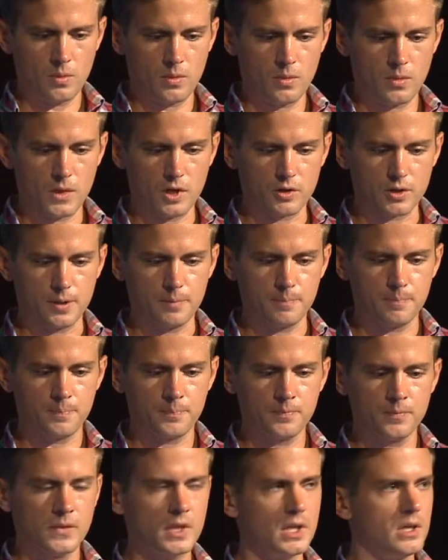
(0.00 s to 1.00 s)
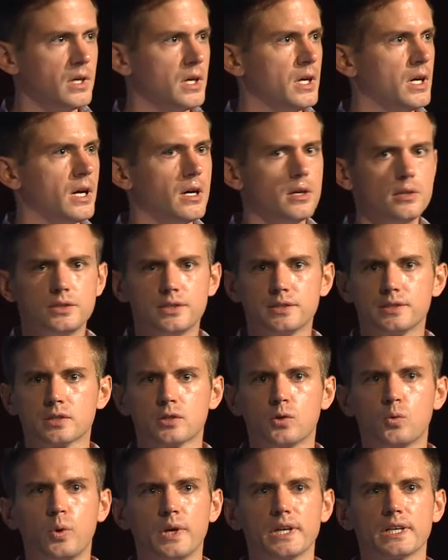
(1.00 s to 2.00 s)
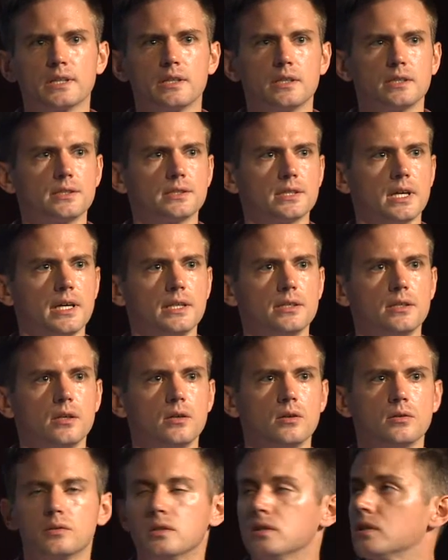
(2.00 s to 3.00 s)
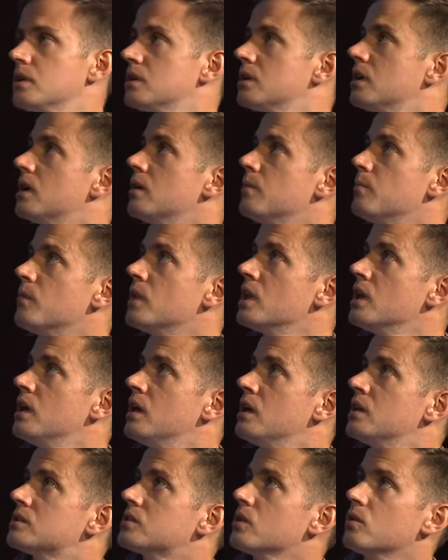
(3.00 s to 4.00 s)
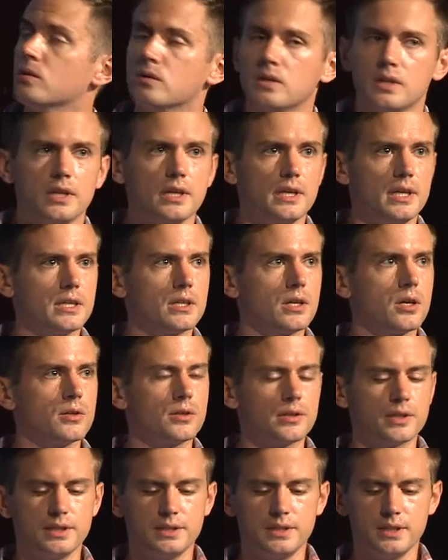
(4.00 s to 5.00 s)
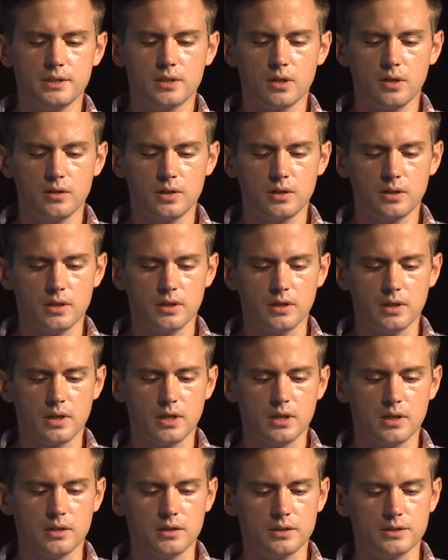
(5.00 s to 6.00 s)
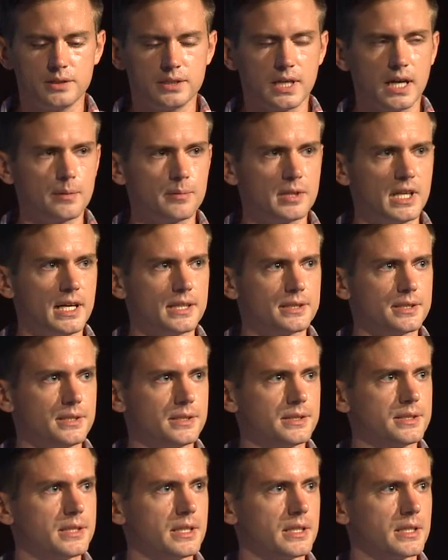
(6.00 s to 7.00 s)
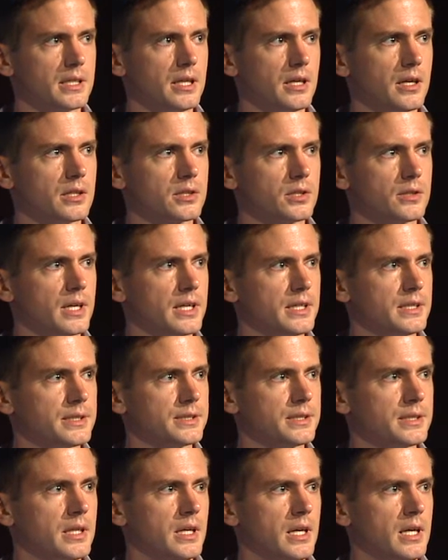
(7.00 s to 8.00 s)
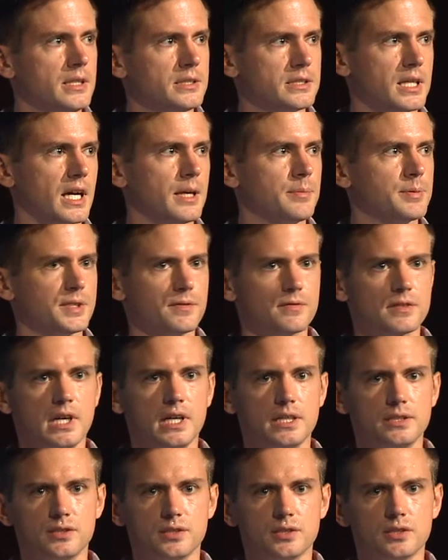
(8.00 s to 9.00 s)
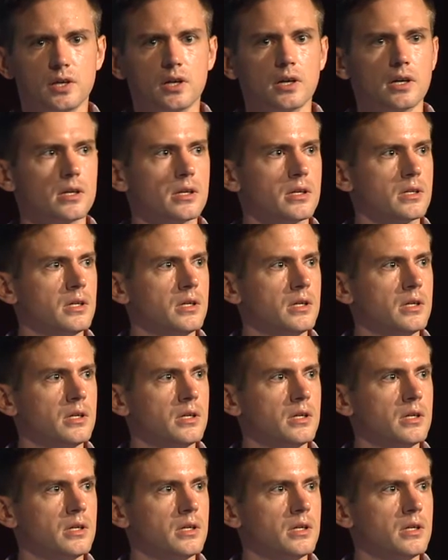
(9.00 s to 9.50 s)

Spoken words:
Okay. Just a quick side note. So encoder and decoder are type classes that characterize types of kind star.